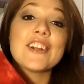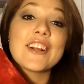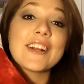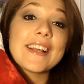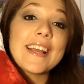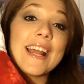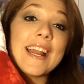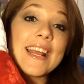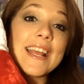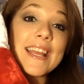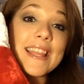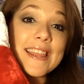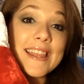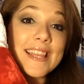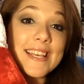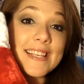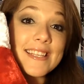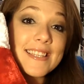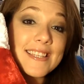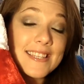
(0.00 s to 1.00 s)
you're going to get it in
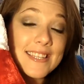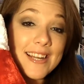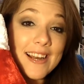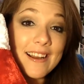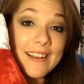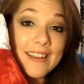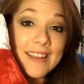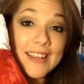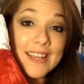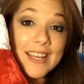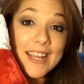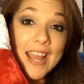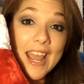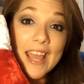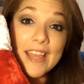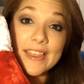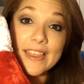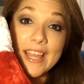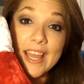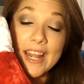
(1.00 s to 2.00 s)
this stocking
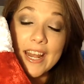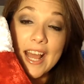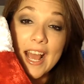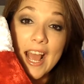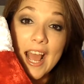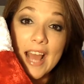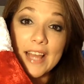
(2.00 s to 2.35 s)
and then